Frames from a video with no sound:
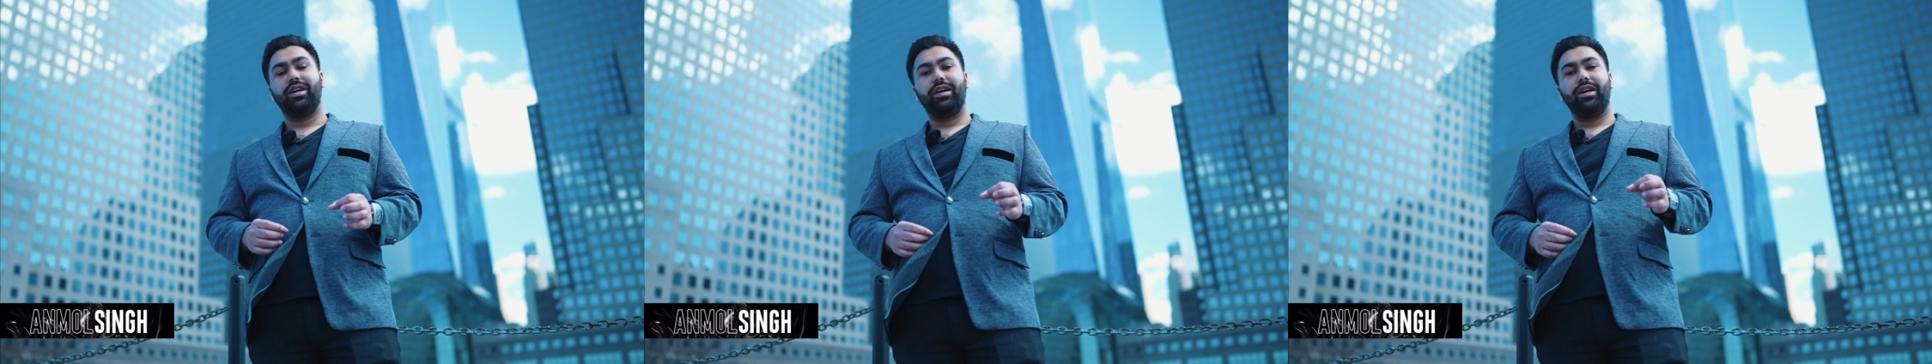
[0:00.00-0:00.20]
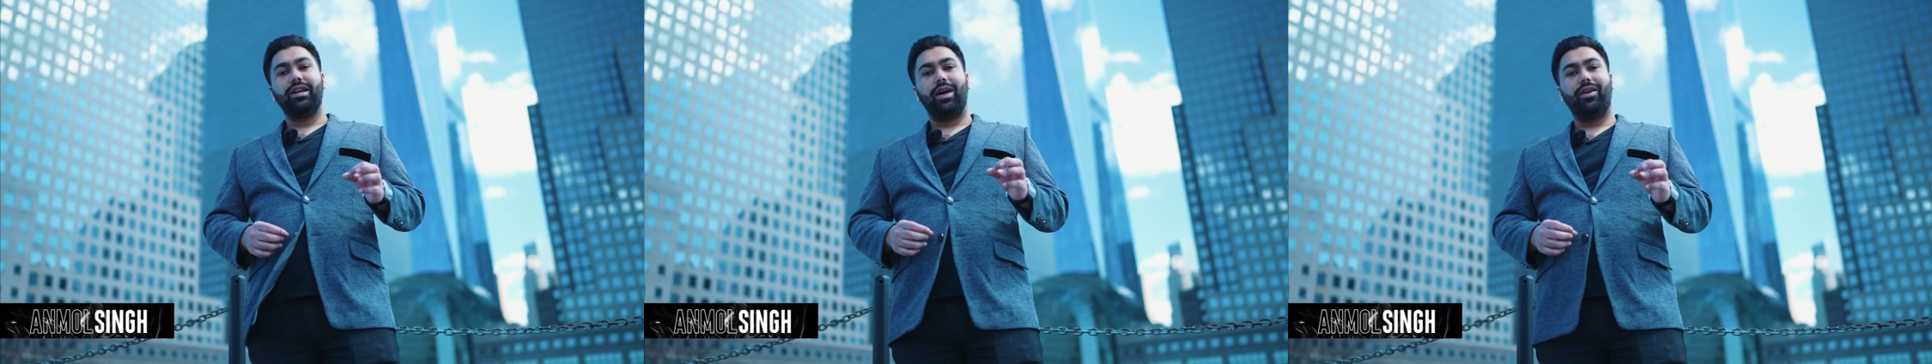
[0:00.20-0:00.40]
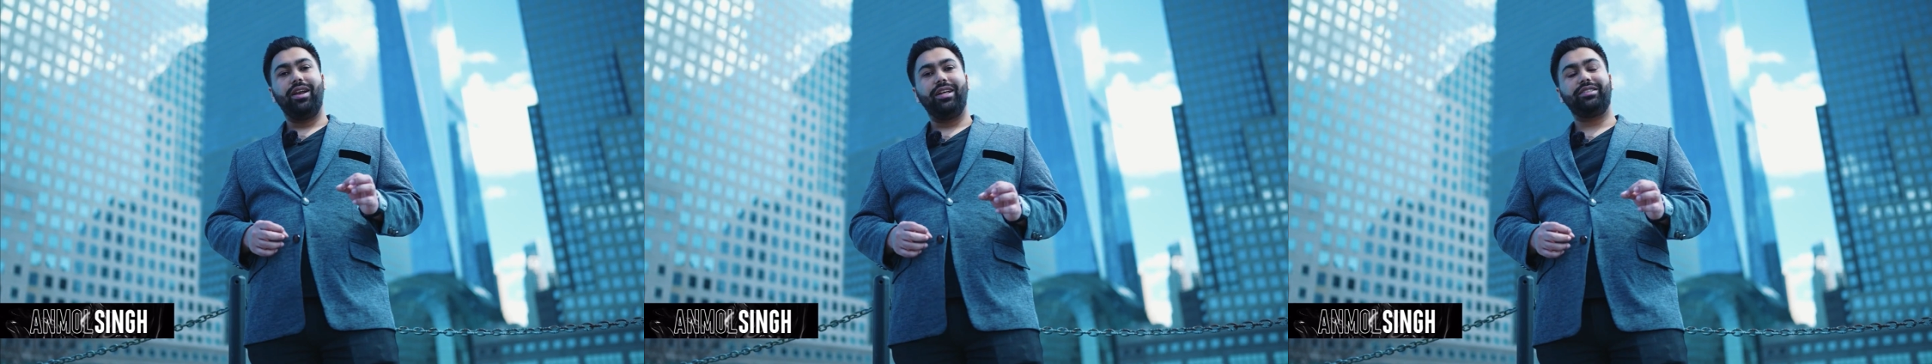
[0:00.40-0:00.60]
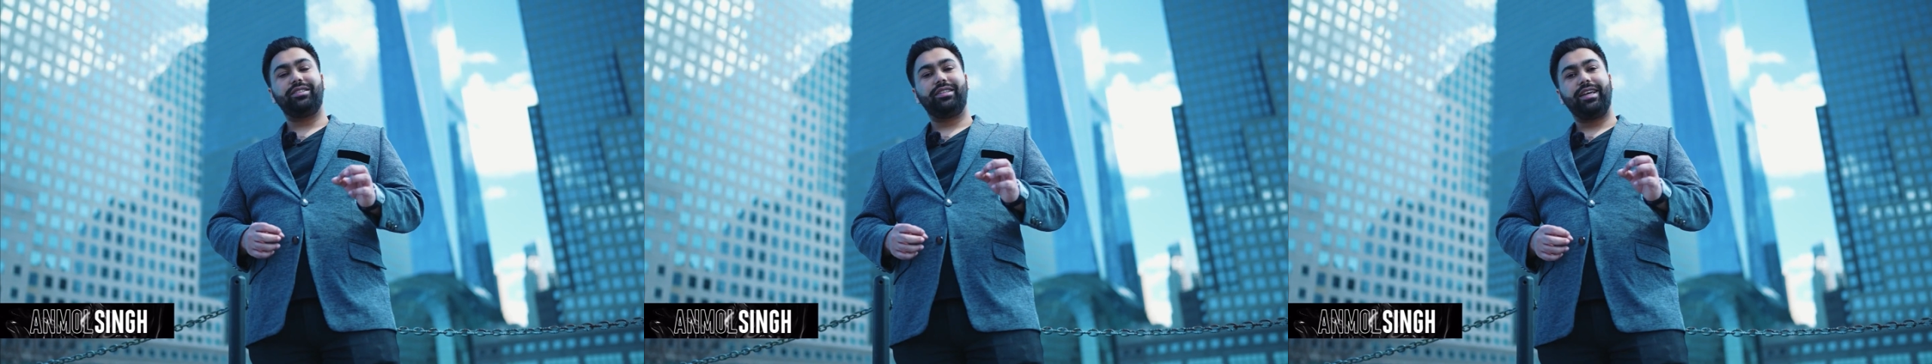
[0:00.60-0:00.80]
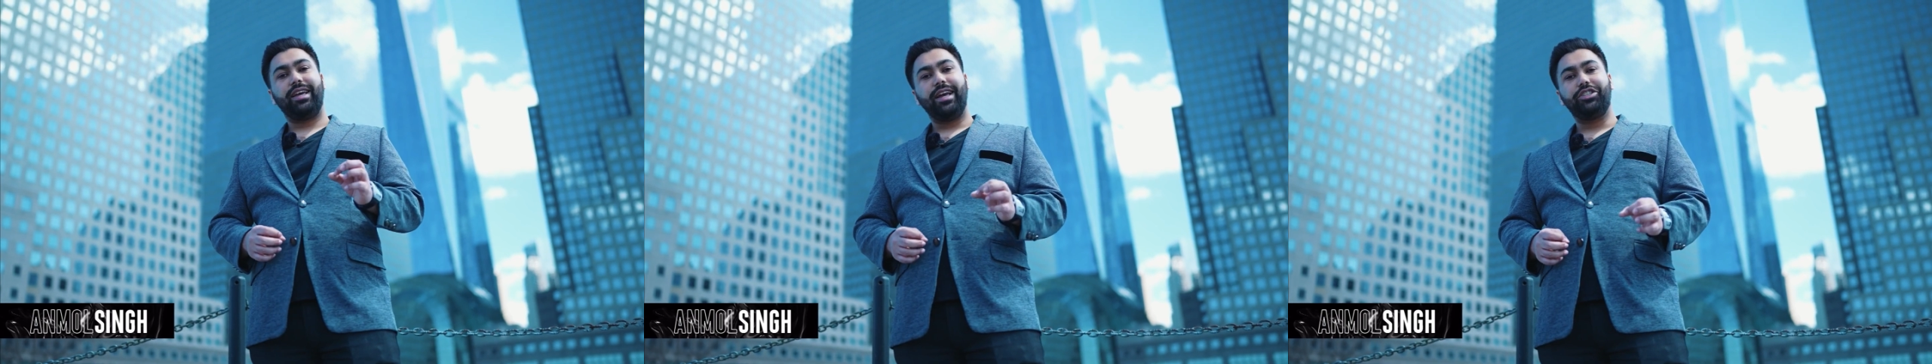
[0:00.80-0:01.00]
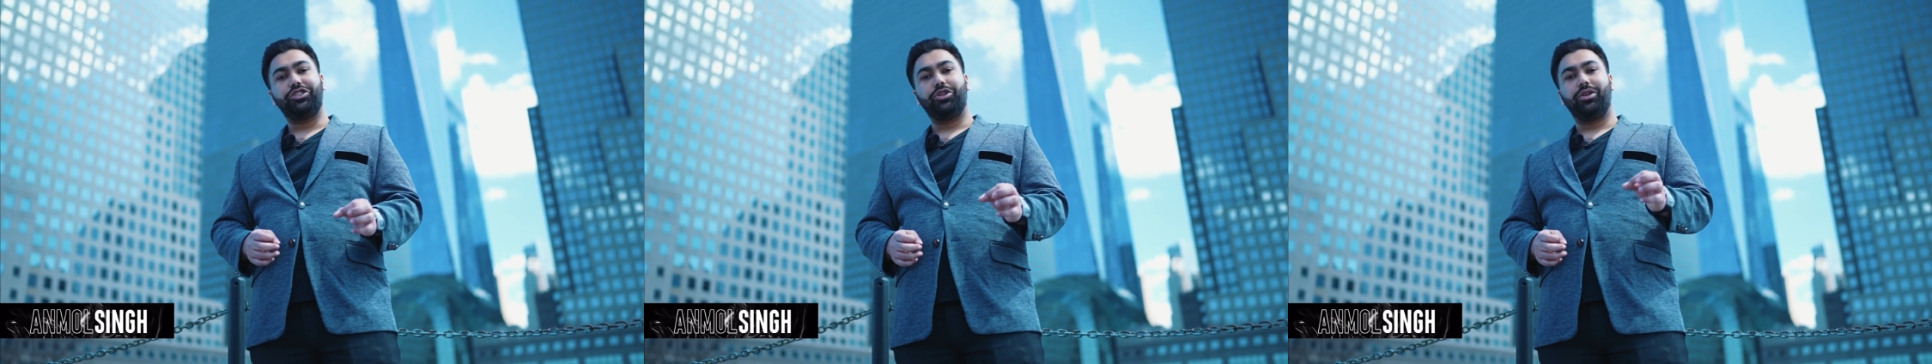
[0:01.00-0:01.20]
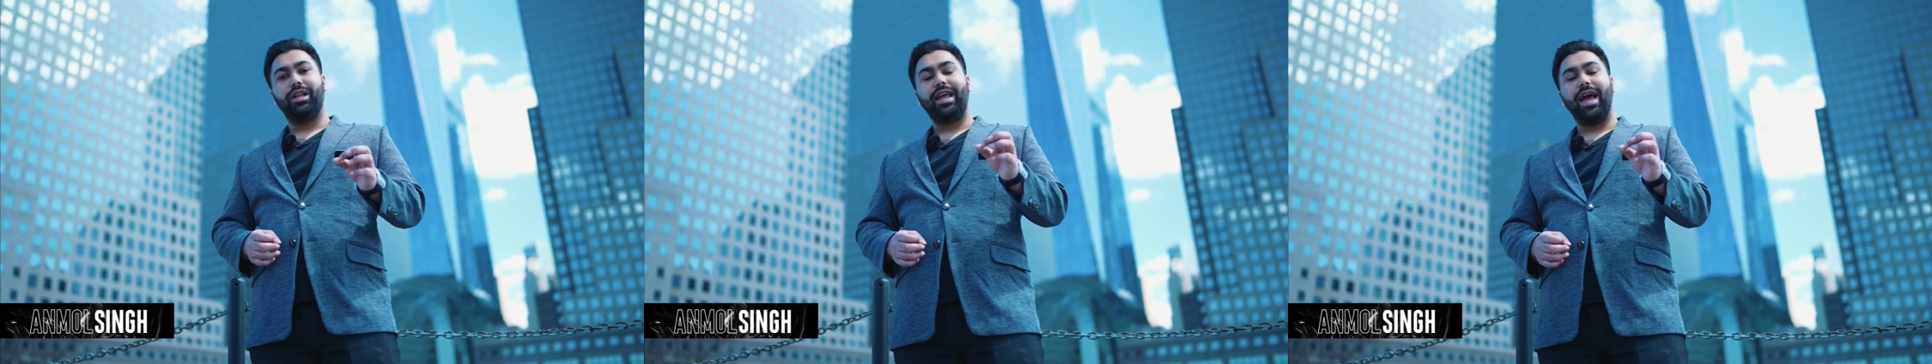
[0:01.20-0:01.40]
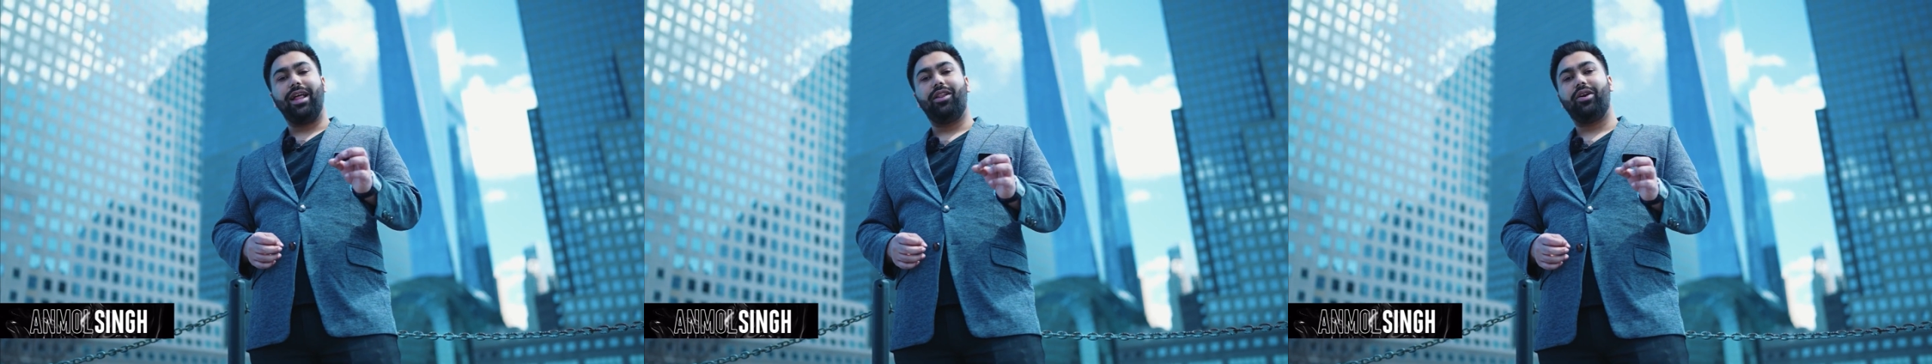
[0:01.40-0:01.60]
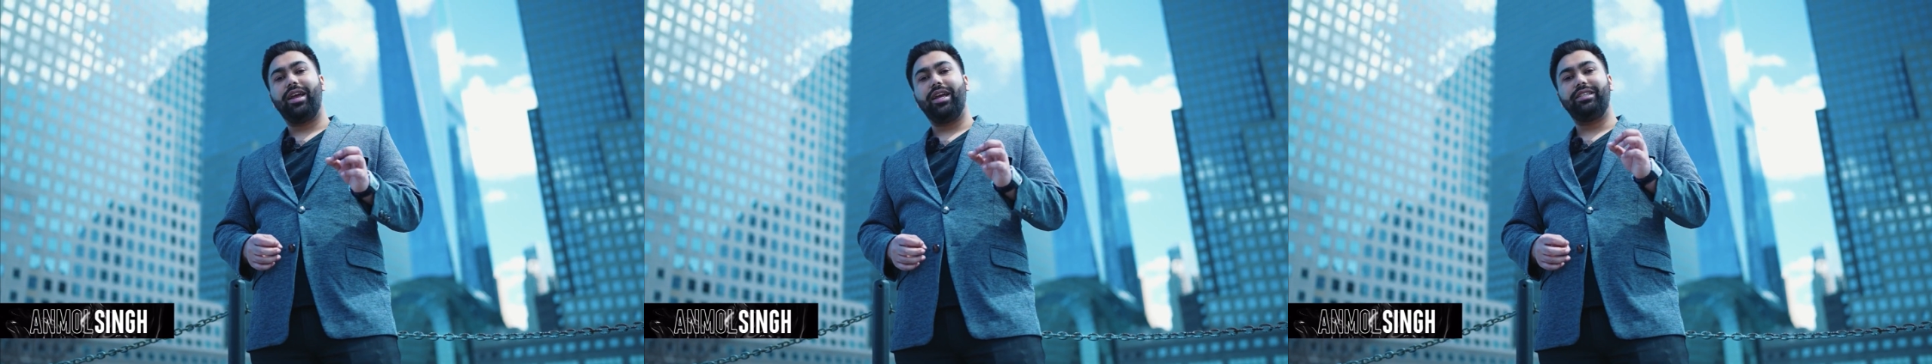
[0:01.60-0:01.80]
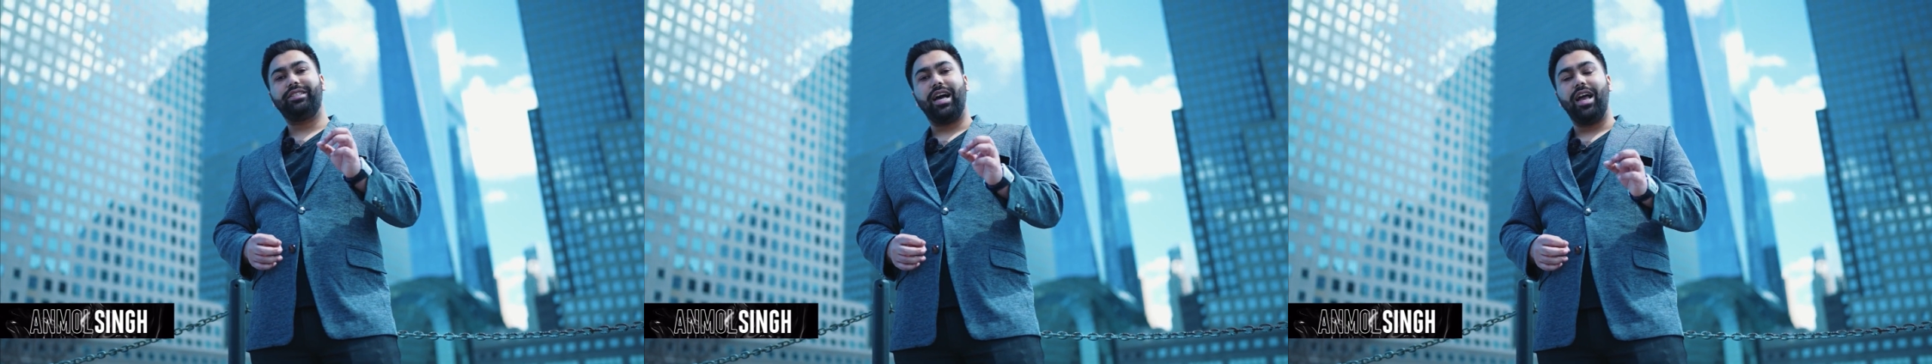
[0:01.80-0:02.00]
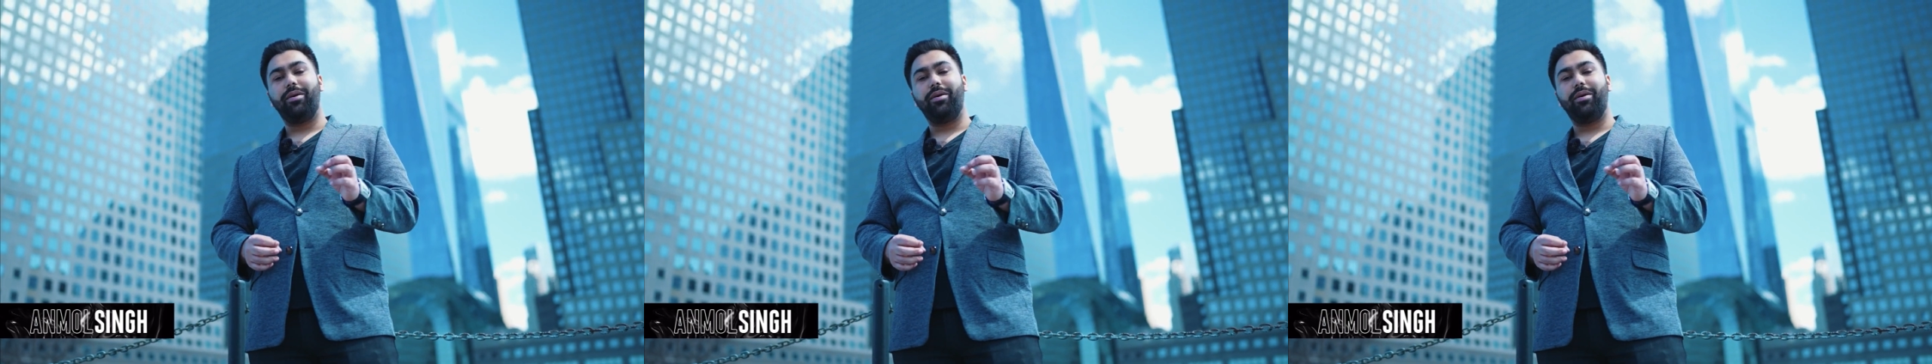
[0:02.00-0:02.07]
Now let's schedule and allocate time